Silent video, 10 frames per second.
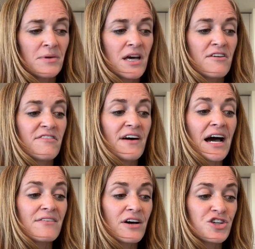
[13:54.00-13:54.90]

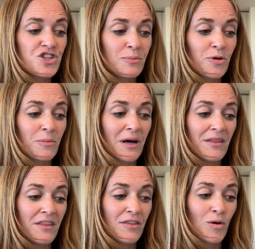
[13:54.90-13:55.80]
500 per
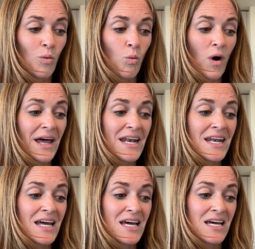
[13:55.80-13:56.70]
month,
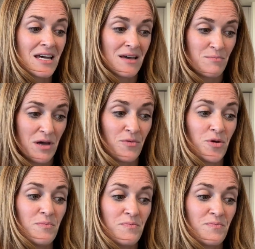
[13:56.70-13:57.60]
1
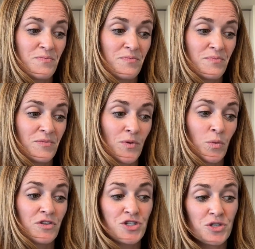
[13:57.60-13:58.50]
bedroom.
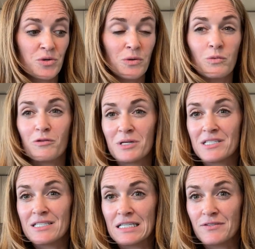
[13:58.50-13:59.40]
With 2, it would have been
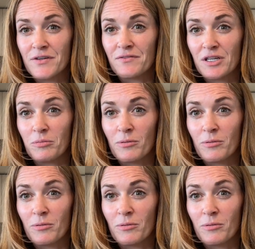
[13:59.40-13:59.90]
650 per